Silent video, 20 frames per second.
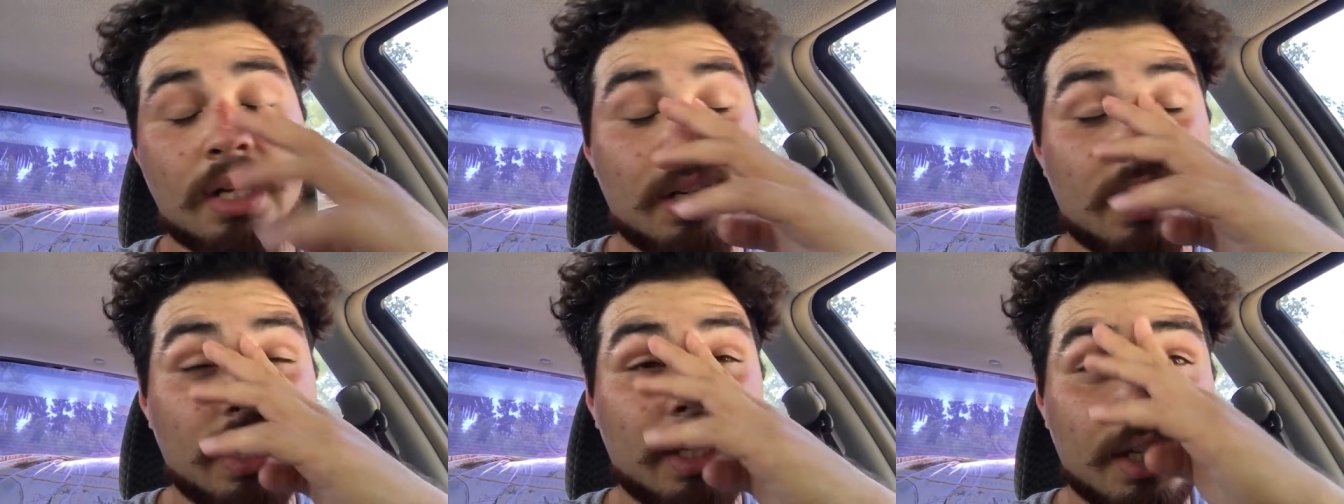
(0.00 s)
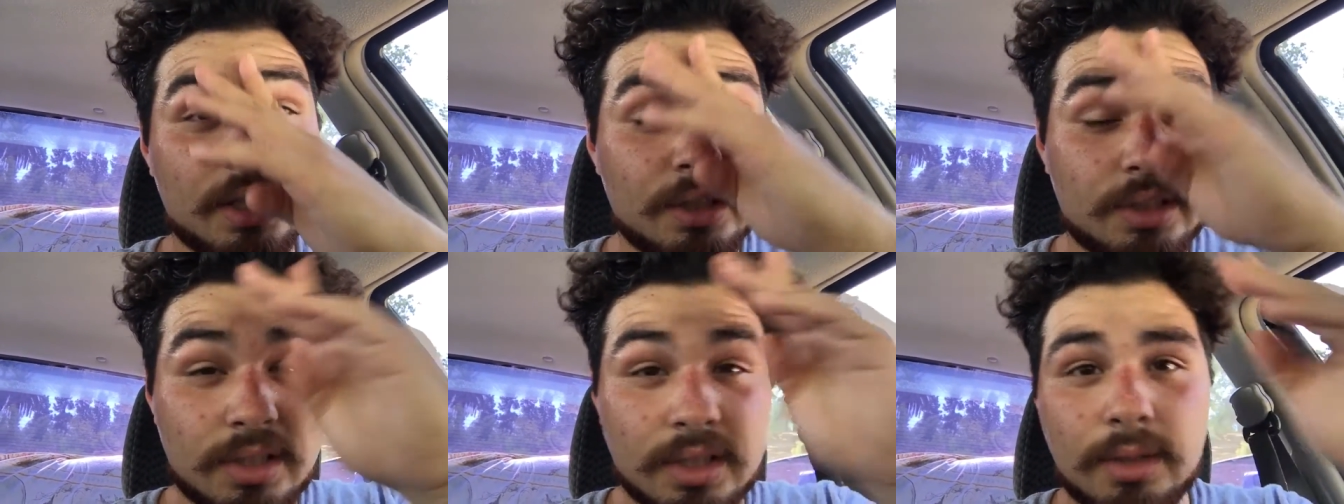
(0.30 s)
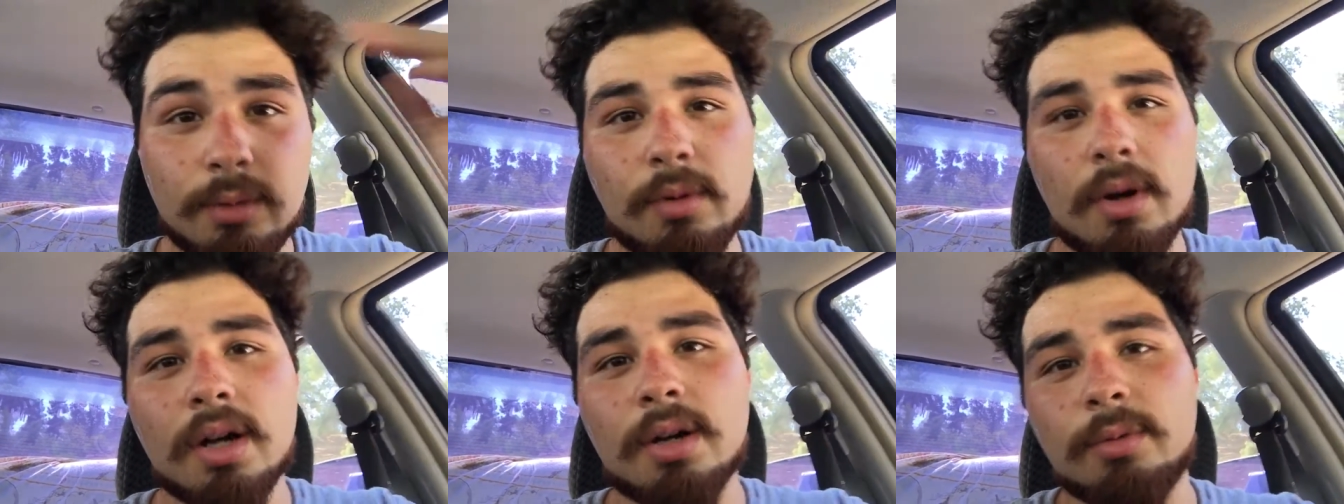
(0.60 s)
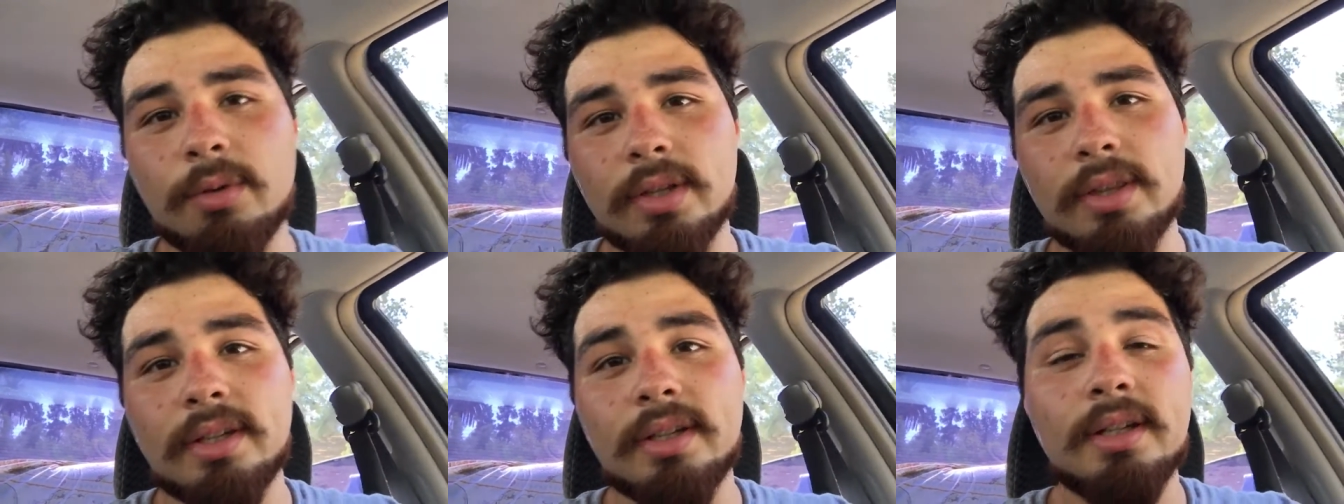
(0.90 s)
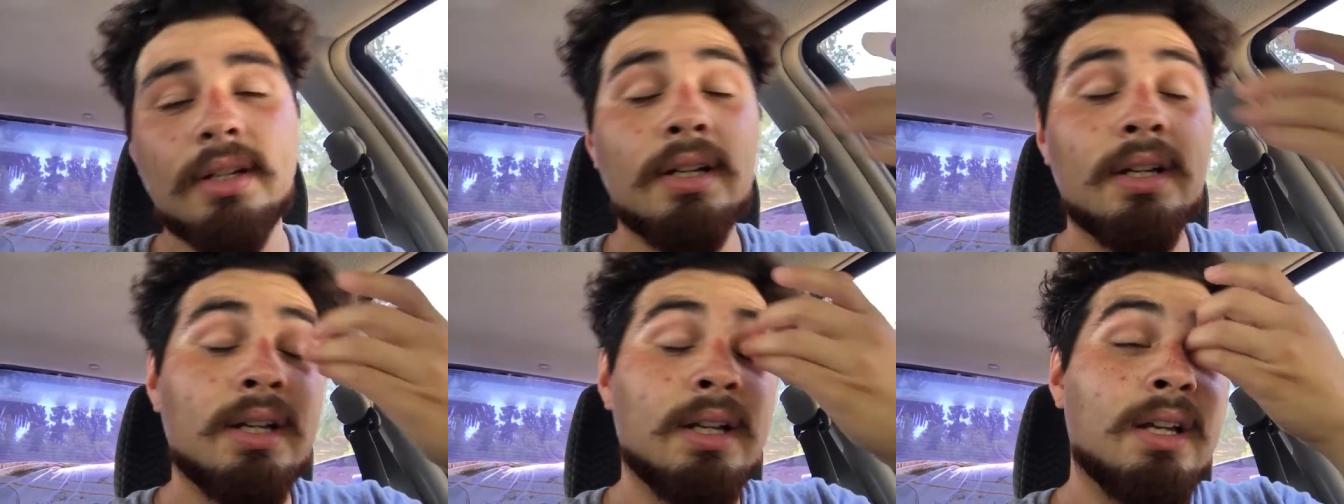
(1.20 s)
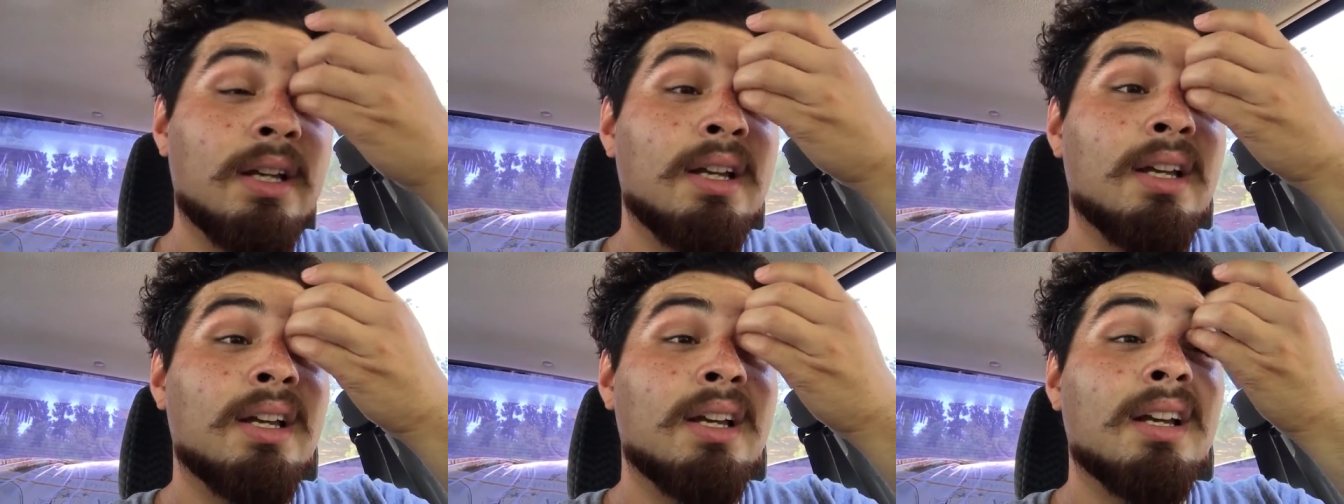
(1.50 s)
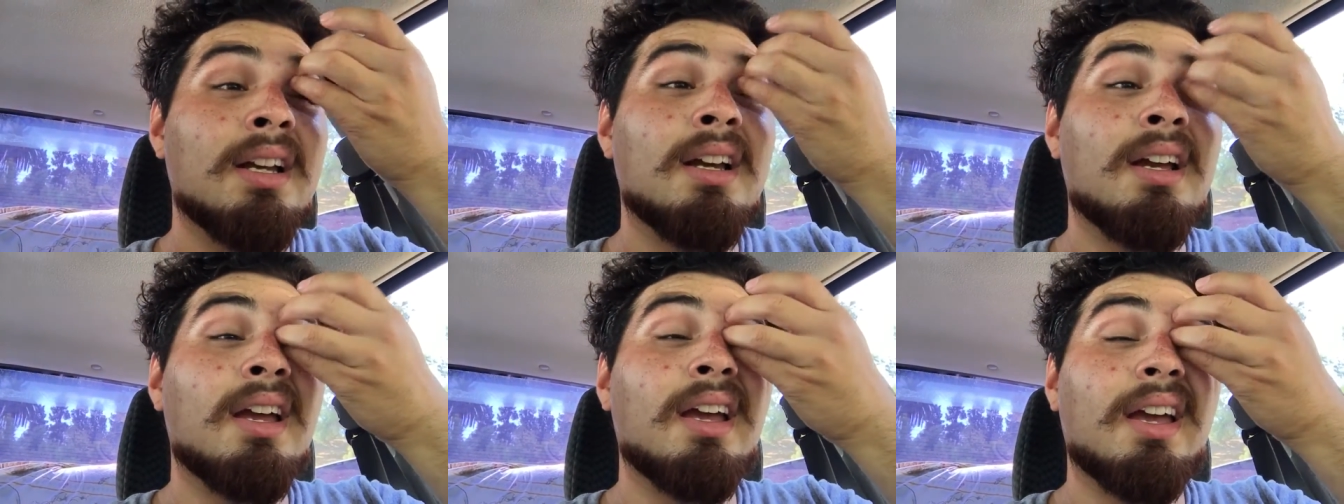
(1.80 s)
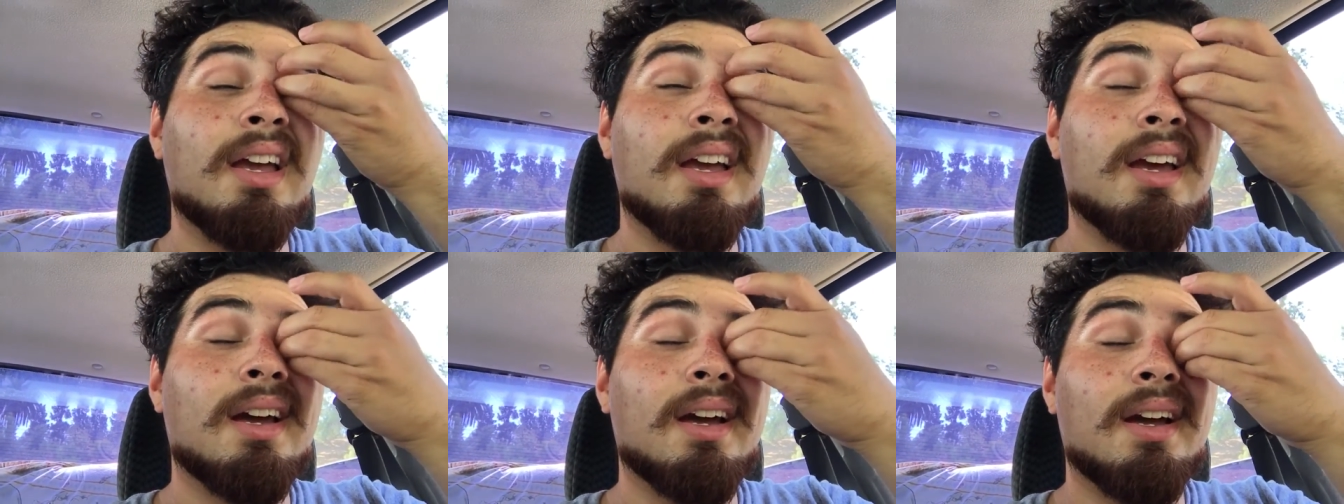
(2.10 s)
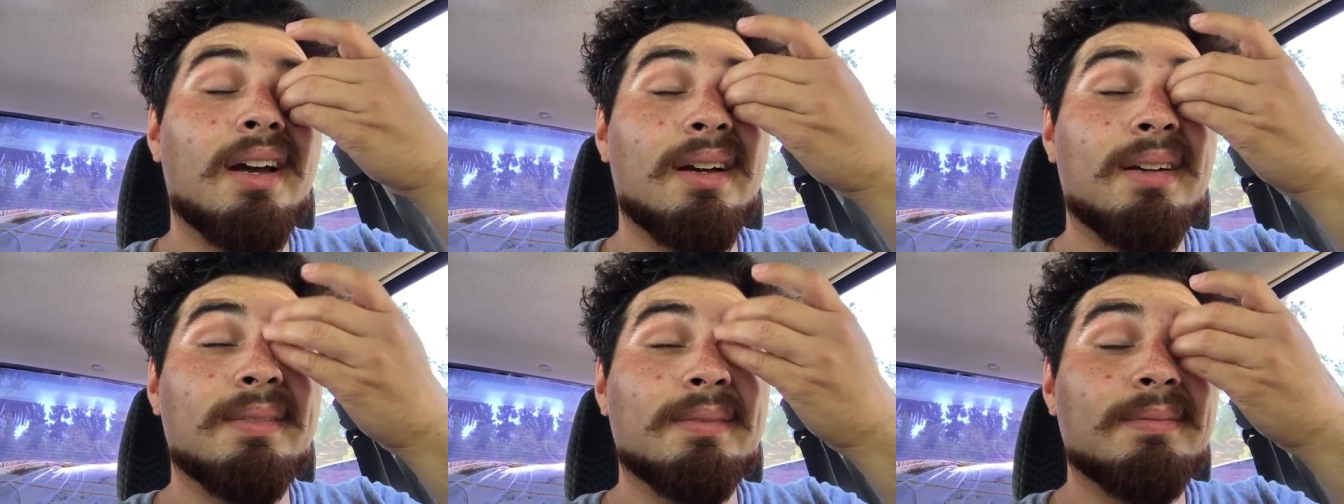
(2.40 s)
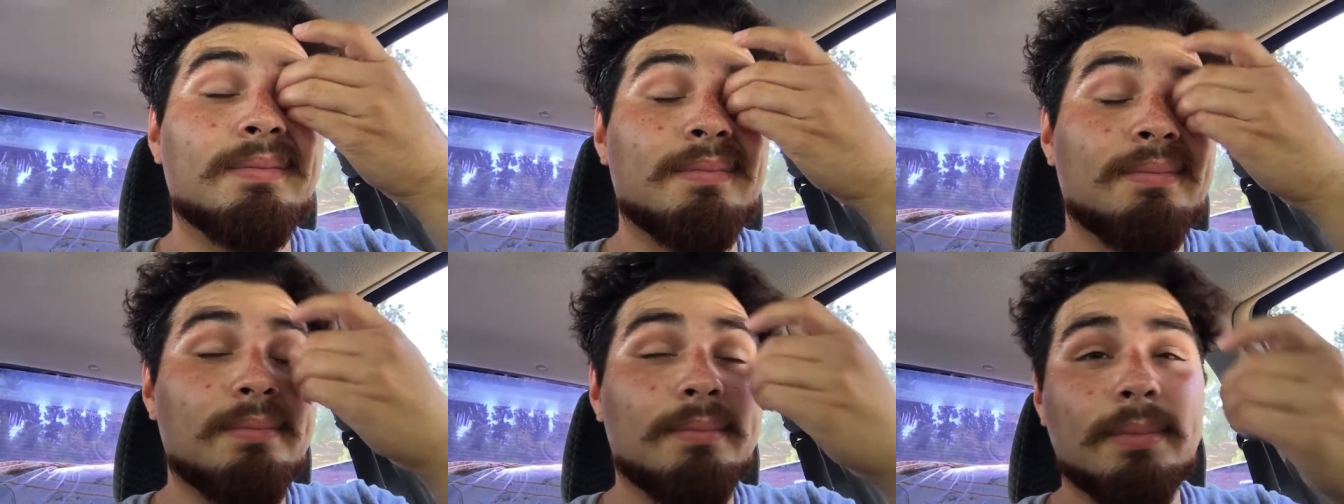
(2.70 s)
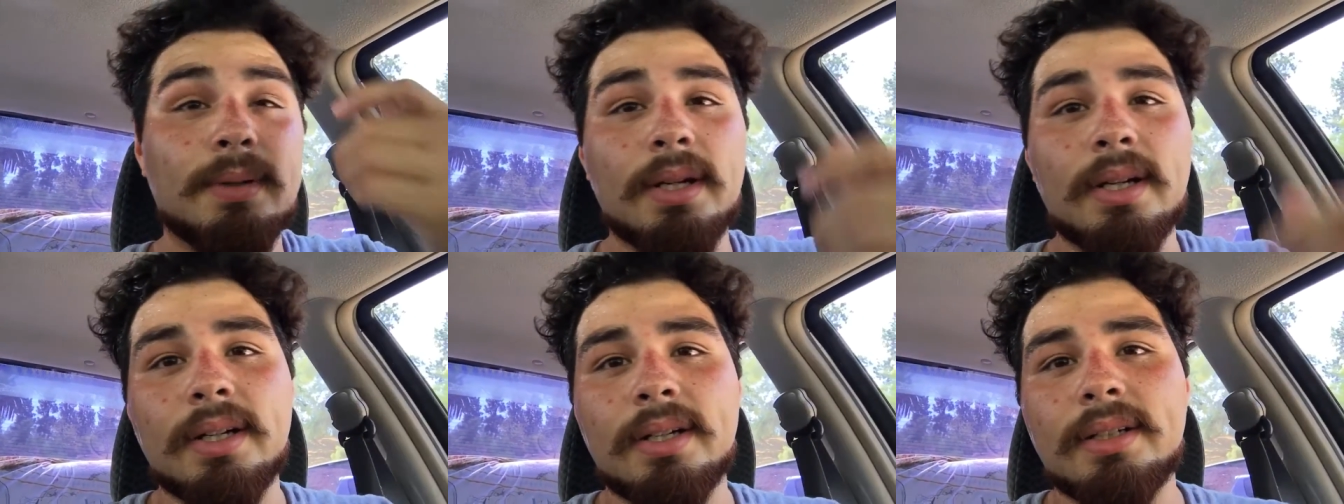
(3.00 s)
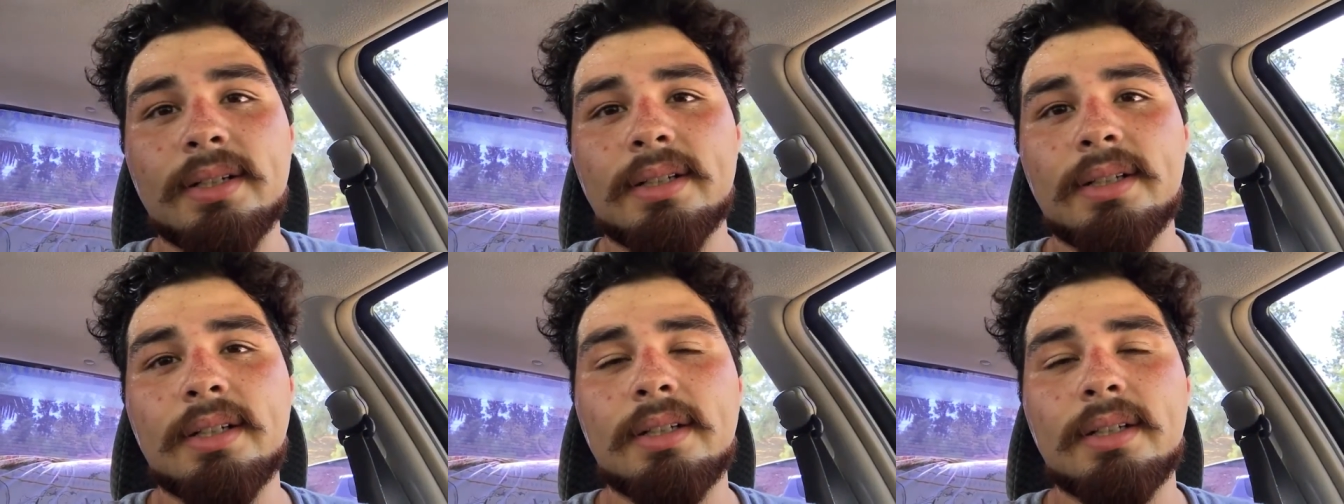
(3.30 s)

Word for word: like i usually walk with her um but